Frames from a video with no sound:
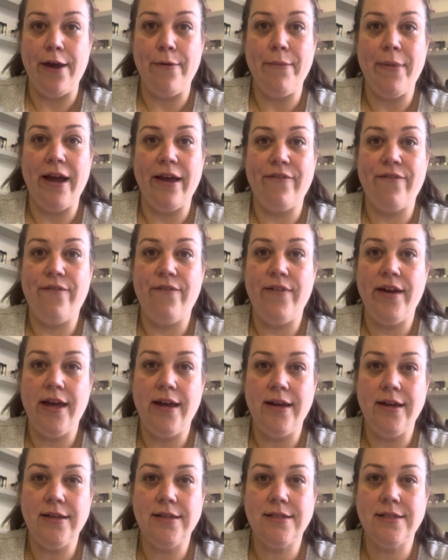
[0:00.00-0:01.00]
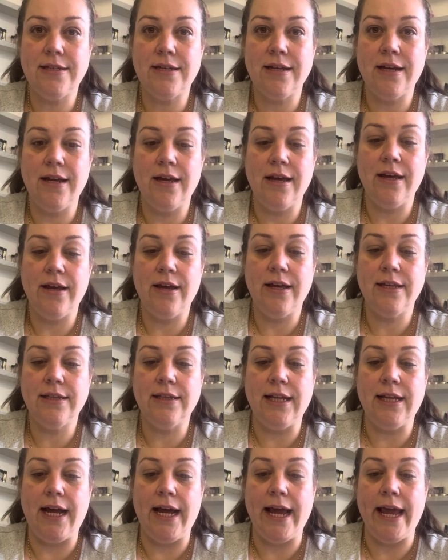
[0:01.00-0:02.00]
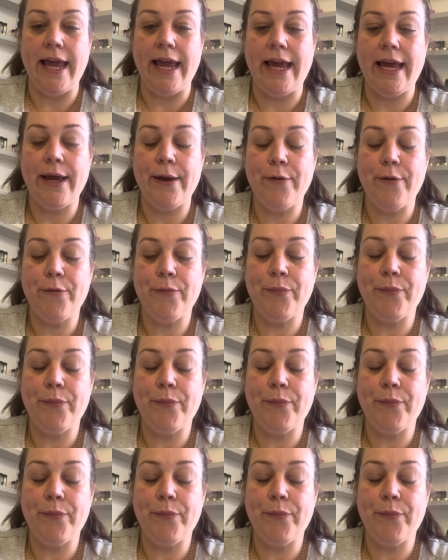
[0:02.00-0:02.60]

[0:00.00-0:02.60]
my first like